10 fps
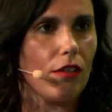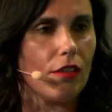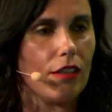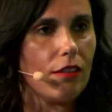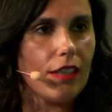
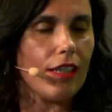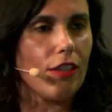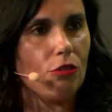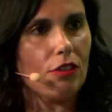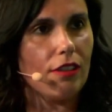the product
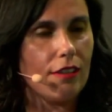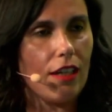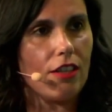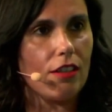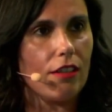being
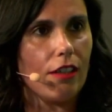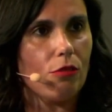used by a